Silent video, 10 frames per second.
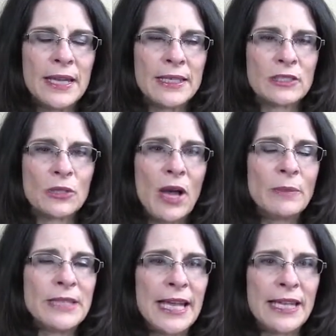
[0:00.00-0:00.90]
Now, so
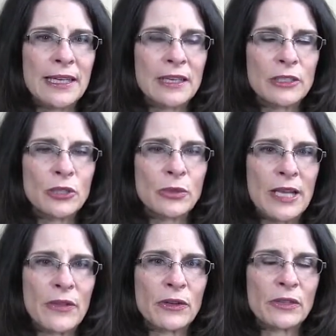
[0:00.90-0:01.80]
I'm taking it to
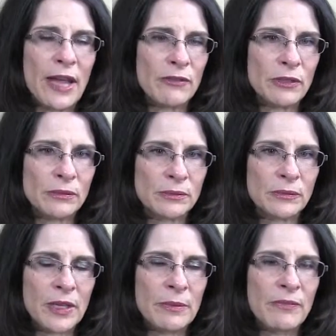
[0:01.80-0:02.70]
another level.
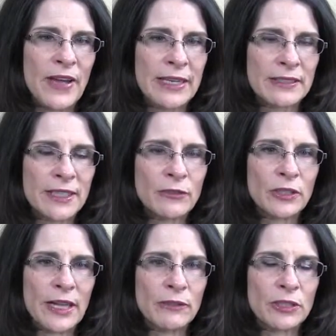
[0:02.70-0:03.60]
In fact,
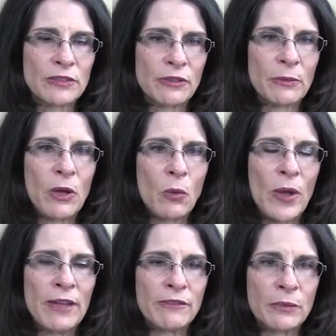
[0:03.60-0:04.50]
several levels
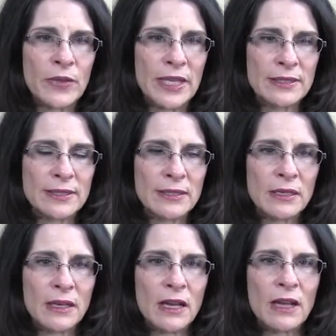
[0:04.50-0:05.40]
away from this,
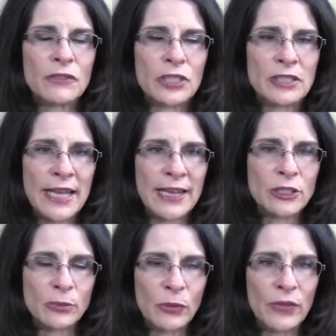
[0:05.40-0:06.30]
of just
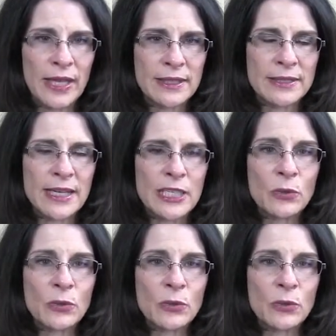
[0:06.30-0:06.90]
tangible things, as